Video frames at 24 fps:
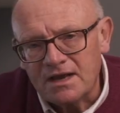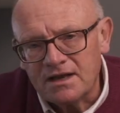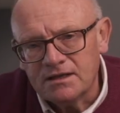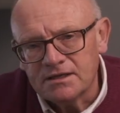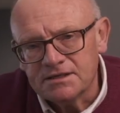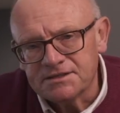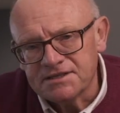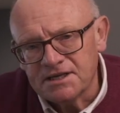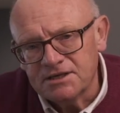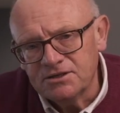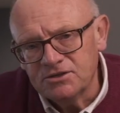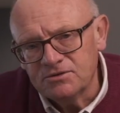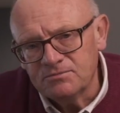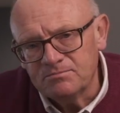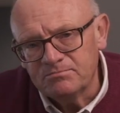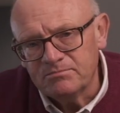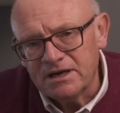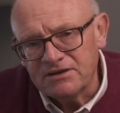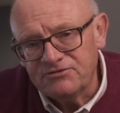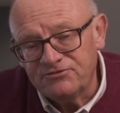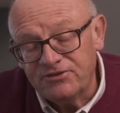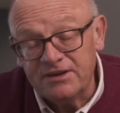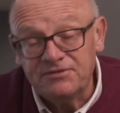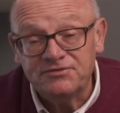So, my
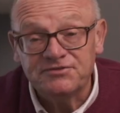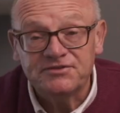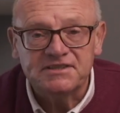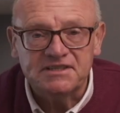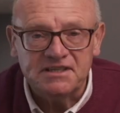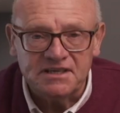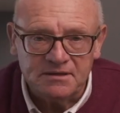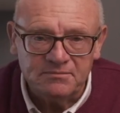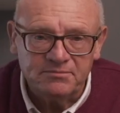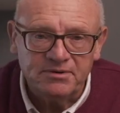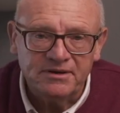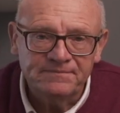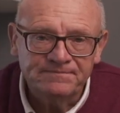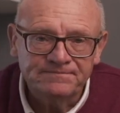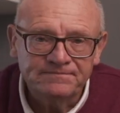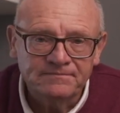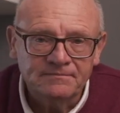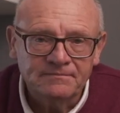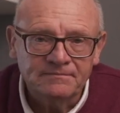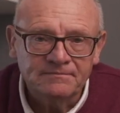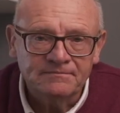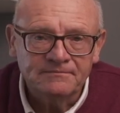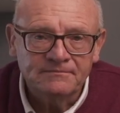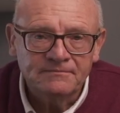fifth tip
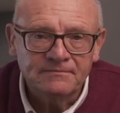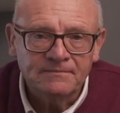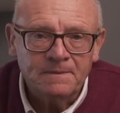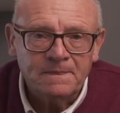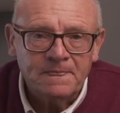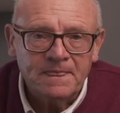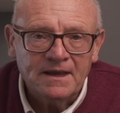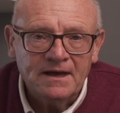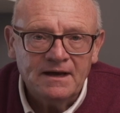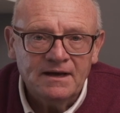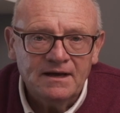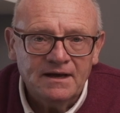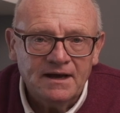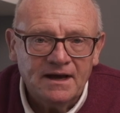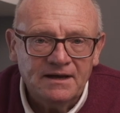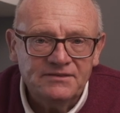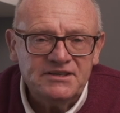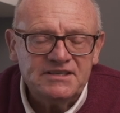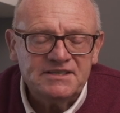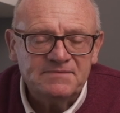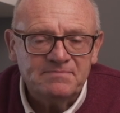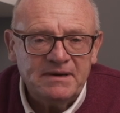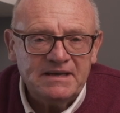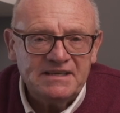and
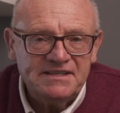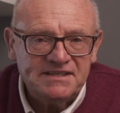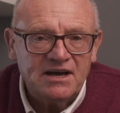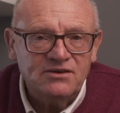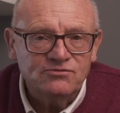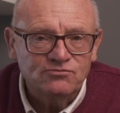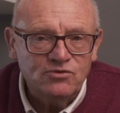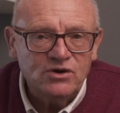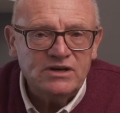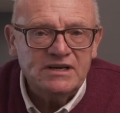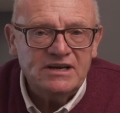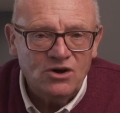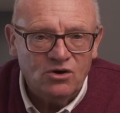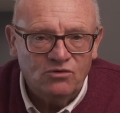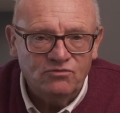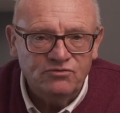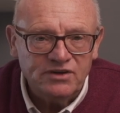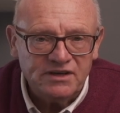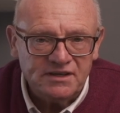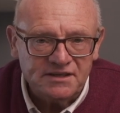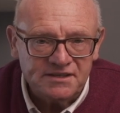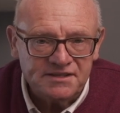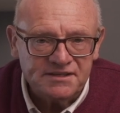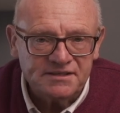this may sound really
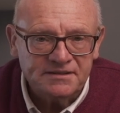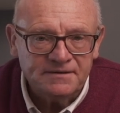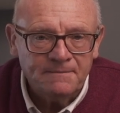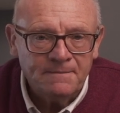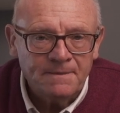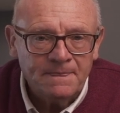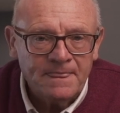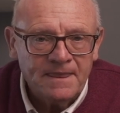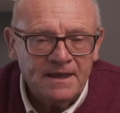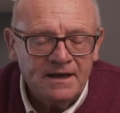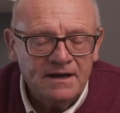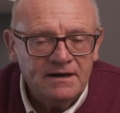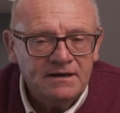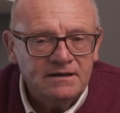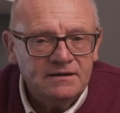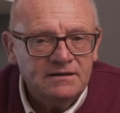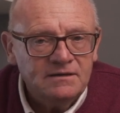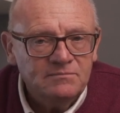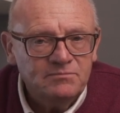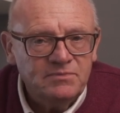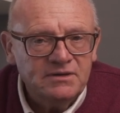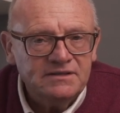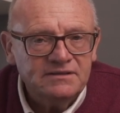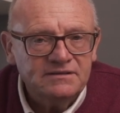obvious,
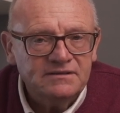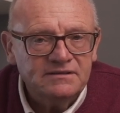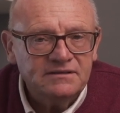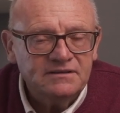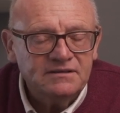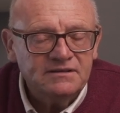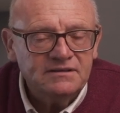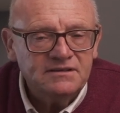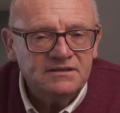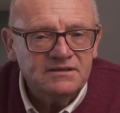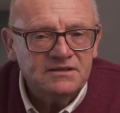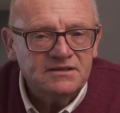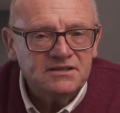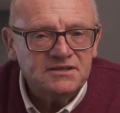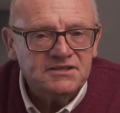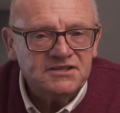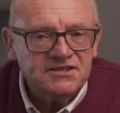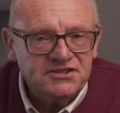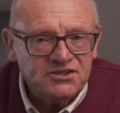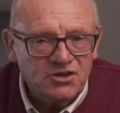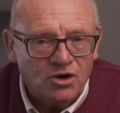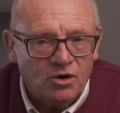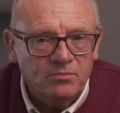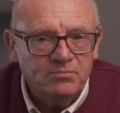but
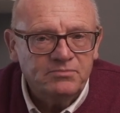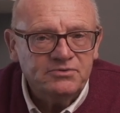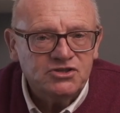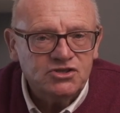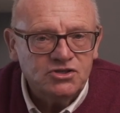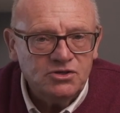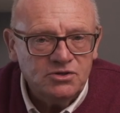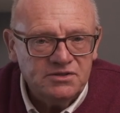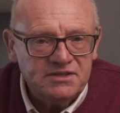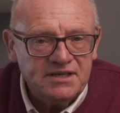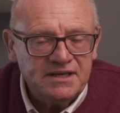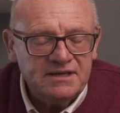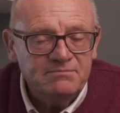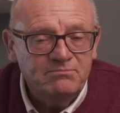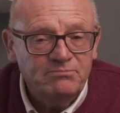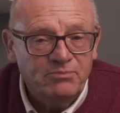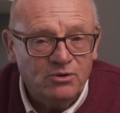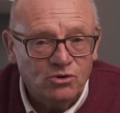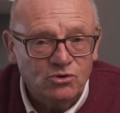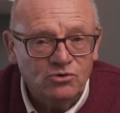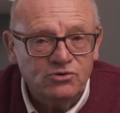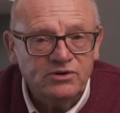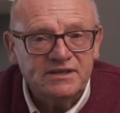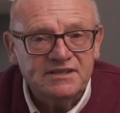stop shooting
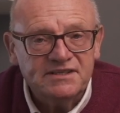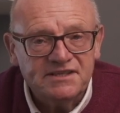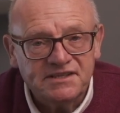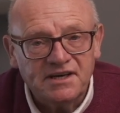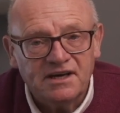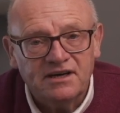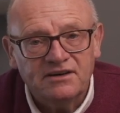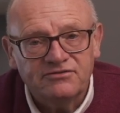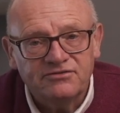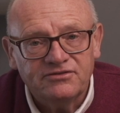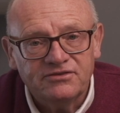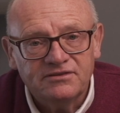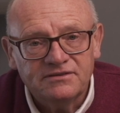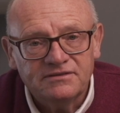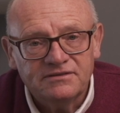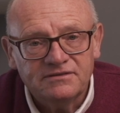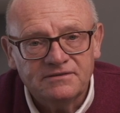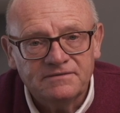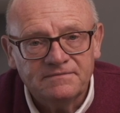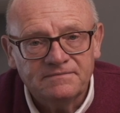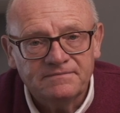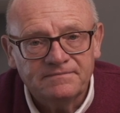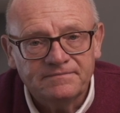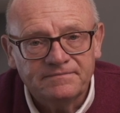boring stuff.
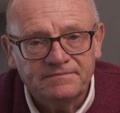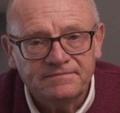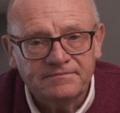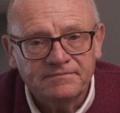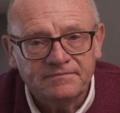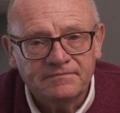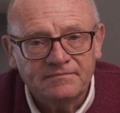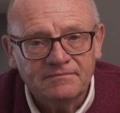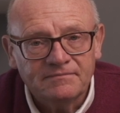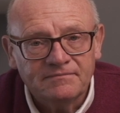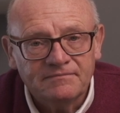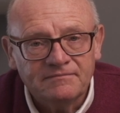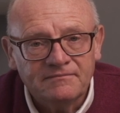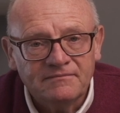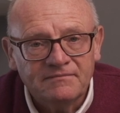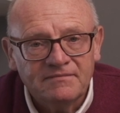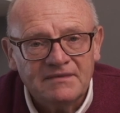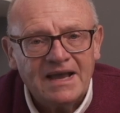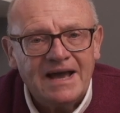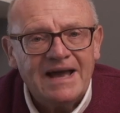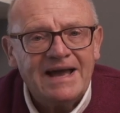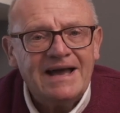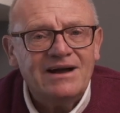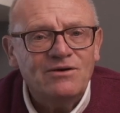
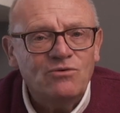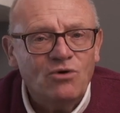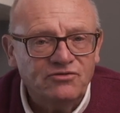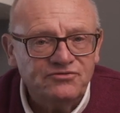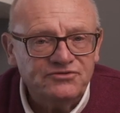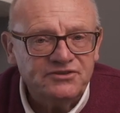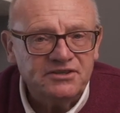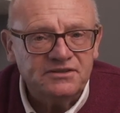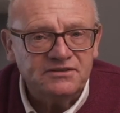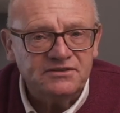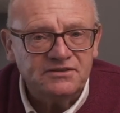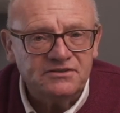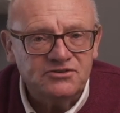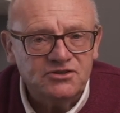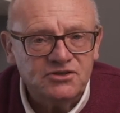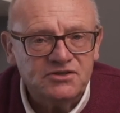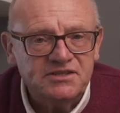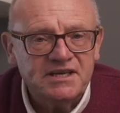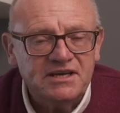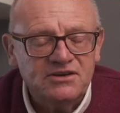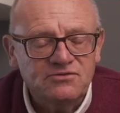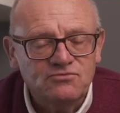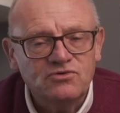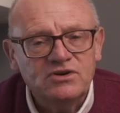How often do you
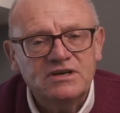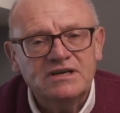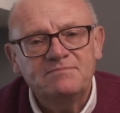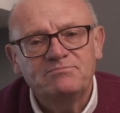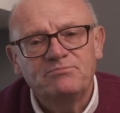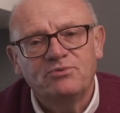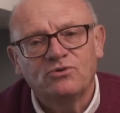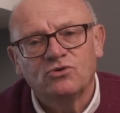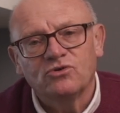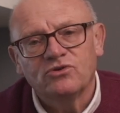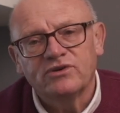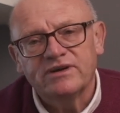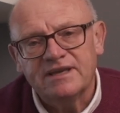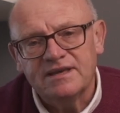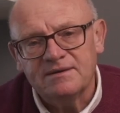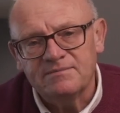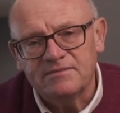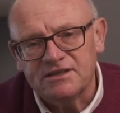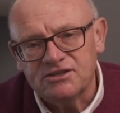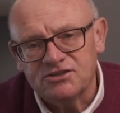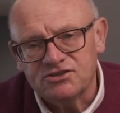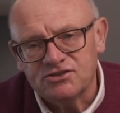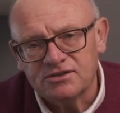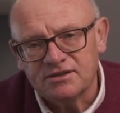see a really boring
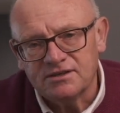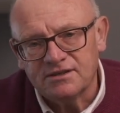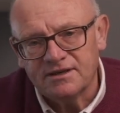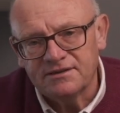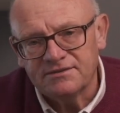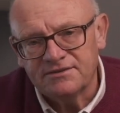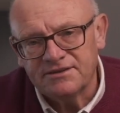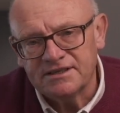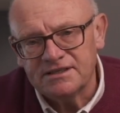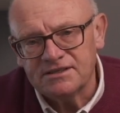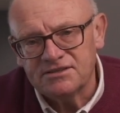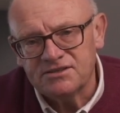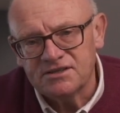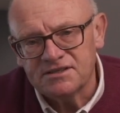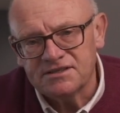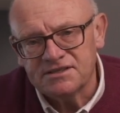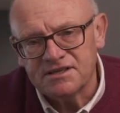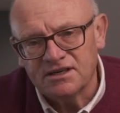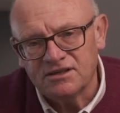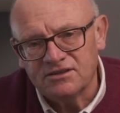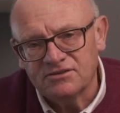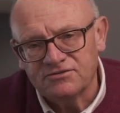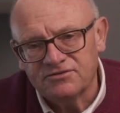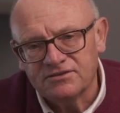image and think to
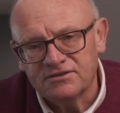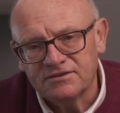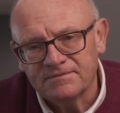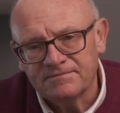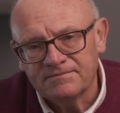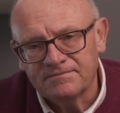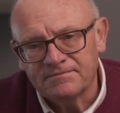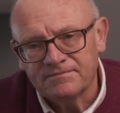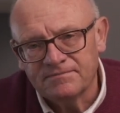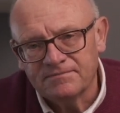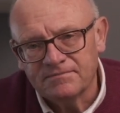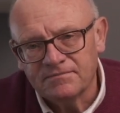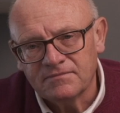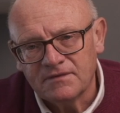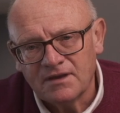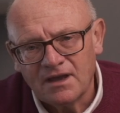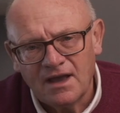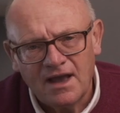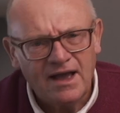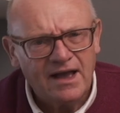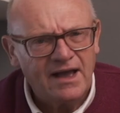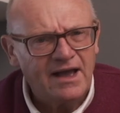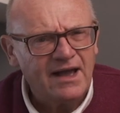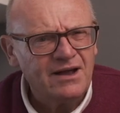yourself,
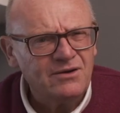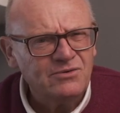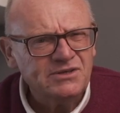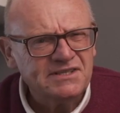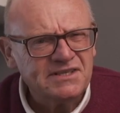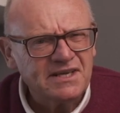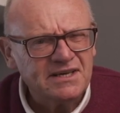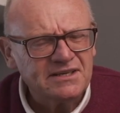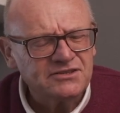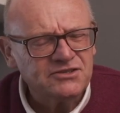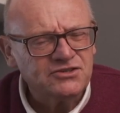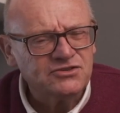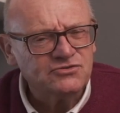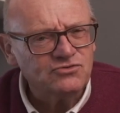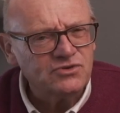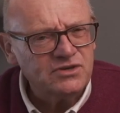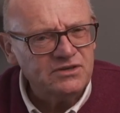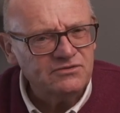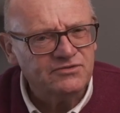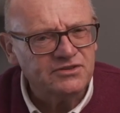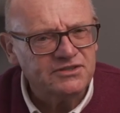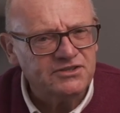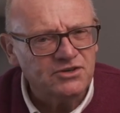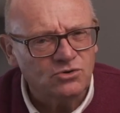how is that street
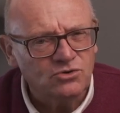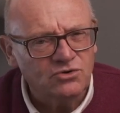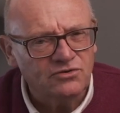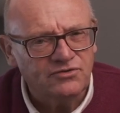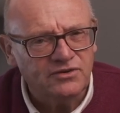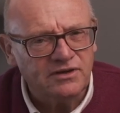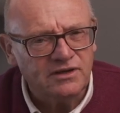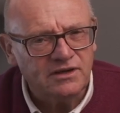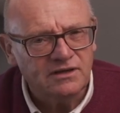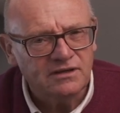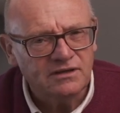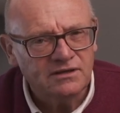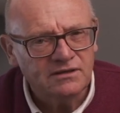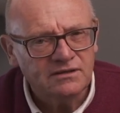photography?